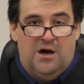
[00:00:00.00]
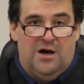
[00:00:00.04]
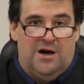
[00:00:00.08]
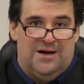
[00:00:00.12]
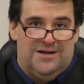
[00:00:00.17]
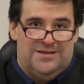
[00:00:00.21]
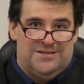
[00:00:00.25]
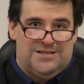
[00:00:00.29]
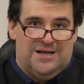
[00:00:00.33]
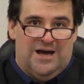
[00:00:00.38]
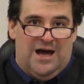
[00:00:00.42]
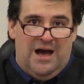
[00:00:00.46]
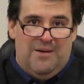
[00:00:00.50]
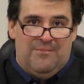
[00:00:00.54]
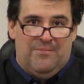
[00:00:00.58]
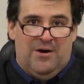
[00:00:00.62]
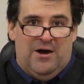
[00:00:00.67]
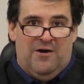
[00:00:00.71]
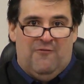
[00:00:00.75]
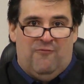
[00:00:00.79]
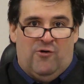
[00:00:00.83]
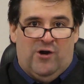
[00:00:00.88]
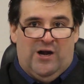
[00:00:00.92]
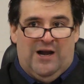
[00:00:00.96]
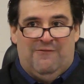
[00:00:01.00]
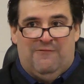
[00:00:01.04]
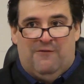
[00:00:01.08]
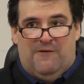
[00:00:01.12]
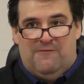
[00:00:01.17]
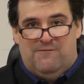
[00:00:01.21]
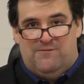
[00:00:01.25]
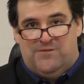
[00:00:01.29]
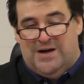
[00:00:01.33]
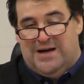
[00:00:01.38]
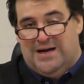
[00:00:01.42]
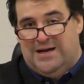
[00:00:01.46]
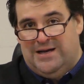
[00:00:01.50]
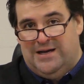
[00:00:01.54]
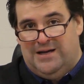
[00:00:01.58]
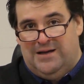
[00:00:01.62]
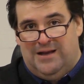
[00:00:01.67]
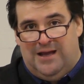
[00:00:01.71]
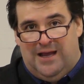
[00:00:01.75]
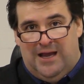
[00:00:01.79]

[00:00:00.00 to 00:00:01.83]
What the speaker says: on top of whatever fine